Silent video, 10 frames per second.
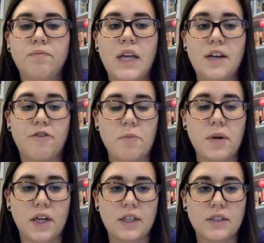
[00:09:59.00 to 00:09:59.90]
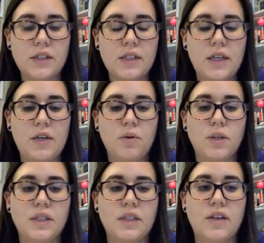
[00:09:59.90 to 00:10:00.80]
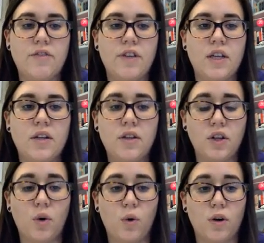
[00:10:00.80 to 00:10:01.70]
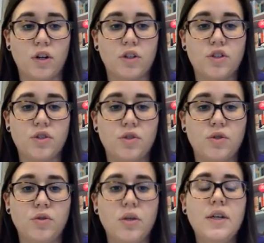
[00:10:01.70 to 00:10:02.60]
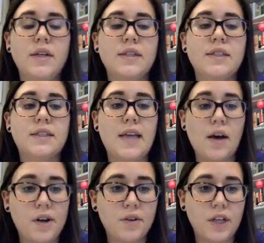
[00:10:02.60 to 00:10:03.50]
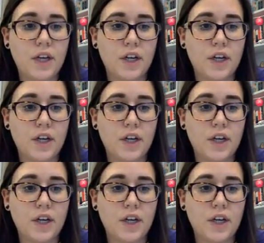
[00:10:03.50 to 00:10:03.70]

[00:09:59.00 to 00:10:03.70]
Native Americans. He was given the order to scout out the